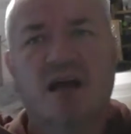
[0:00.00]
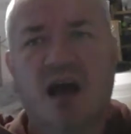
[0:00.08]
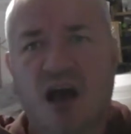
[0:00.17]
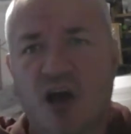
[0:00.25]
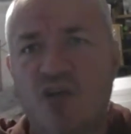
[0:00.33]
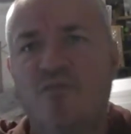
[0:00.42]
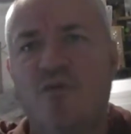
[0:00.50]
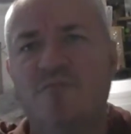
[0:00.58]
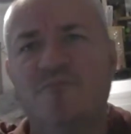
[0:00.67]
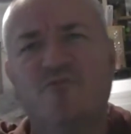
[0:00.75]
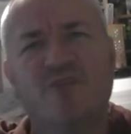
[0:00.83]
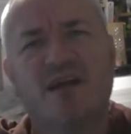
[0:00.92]
Another
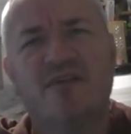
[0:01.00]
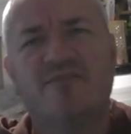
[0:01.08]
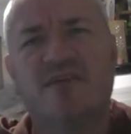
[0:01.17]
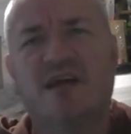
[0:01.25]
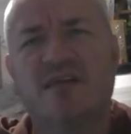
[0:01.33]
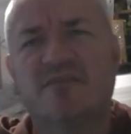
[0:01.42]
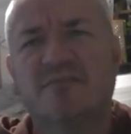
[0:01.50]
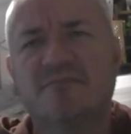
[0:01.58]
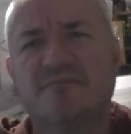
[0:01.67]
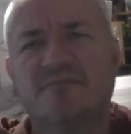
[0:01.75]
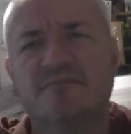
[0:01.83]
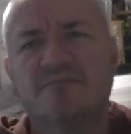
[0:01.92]
one, 3 out of 5.
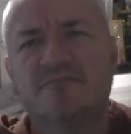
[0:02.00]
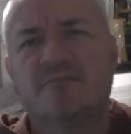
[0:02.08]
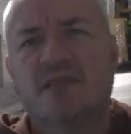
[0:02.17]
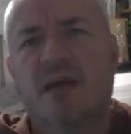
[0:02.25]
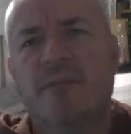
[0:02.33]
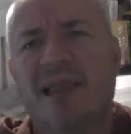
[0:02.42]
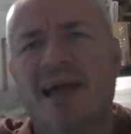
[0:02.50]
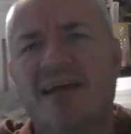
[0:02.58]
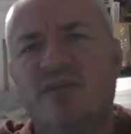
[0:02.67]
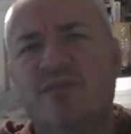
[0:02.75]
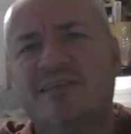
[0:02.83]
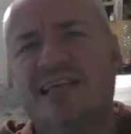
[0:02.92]

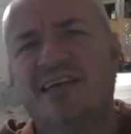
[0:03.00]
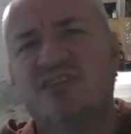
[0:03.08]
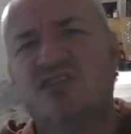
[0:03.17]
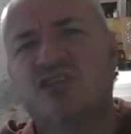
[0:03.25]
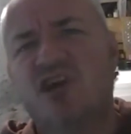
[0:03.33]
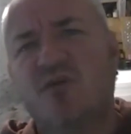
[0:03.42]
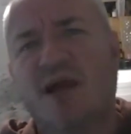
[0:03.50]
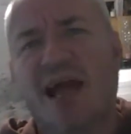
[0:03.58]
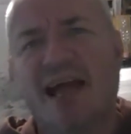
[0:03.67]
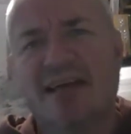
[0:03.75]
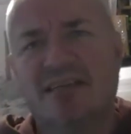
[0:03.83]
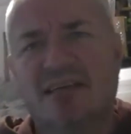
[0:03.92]
Black with next to no
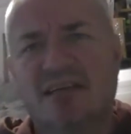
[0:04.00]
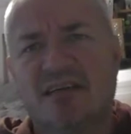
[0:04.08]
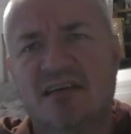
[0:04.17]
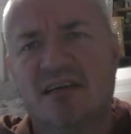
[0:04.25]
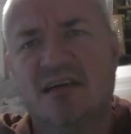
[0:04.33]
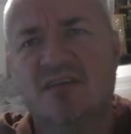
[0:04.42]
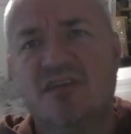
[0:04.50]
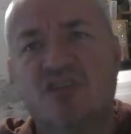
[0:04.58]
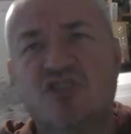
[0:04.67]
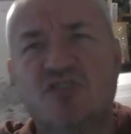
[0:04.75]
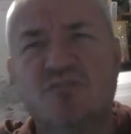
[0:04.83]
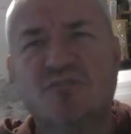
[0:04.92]
head. There's
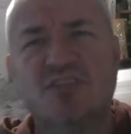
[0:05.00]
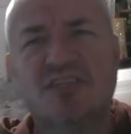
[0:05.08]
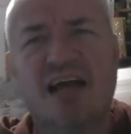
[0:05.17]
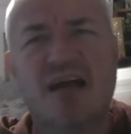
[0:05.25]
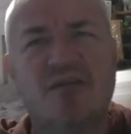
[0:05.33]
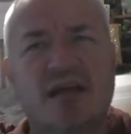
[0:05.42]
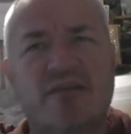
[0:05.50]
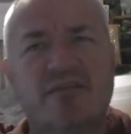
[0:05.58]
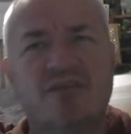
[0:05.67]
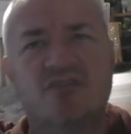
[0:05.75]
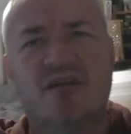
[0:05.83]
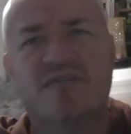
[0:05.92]
some stout
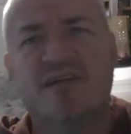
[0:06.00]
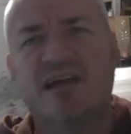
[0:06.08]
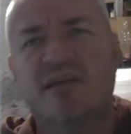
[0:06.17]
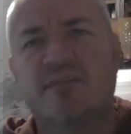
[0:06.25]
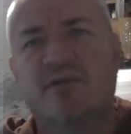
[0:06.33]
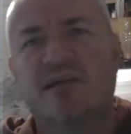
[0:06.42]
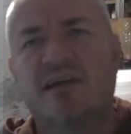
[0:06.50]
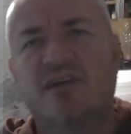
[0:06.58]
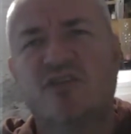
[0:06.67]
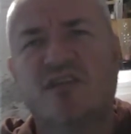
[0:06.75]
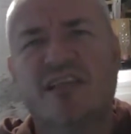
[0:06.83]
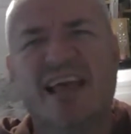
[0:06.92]
character available,
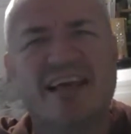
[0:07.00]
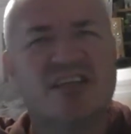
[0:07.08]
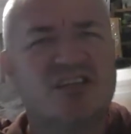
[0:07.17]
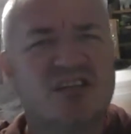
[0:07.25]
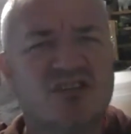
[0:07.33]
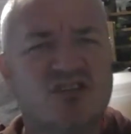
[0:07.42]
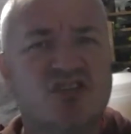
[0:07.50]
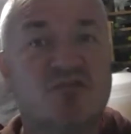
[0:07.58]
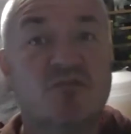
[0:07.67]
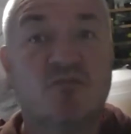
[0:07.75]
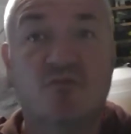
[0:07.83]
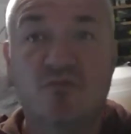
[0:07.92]
including an excellent
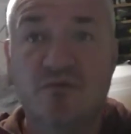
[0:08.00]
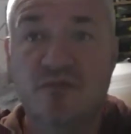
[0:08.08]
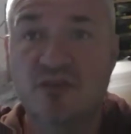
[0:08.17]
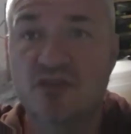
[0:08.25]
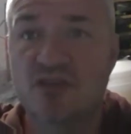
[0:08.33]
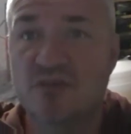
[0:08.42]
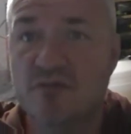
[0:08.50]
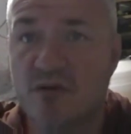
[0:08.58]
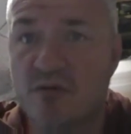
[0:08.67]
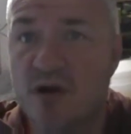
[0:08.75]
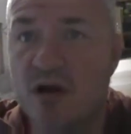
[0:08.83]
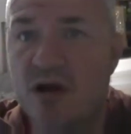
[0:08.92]
smoothness to the
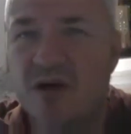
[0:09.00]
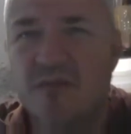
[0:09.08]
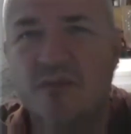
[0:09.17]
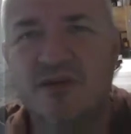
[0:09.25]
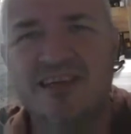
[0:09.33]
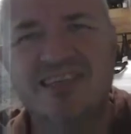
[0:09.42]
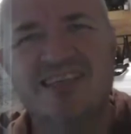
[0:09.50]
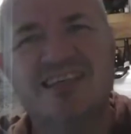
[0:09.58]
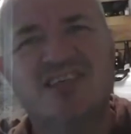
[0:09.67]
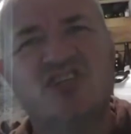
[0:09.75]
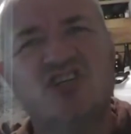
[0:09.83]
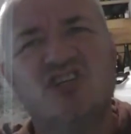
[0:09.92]
brew, but it's in the
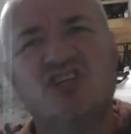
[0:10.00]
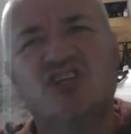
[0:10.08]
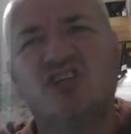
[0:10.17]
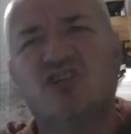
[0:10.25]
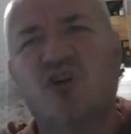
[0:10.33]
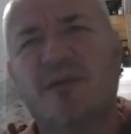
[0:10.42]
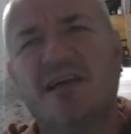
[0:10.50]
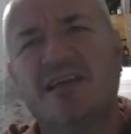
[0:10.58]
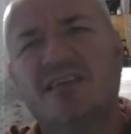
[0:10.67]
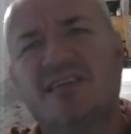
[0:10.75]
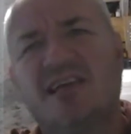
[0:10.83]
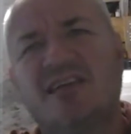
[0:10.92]
ginger that dominates
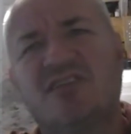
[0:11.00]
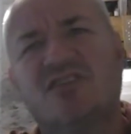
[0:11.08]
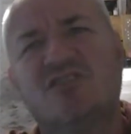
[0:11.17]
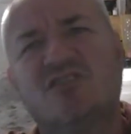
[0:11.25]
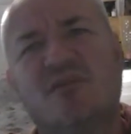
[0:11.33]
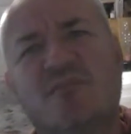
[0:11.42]
taste and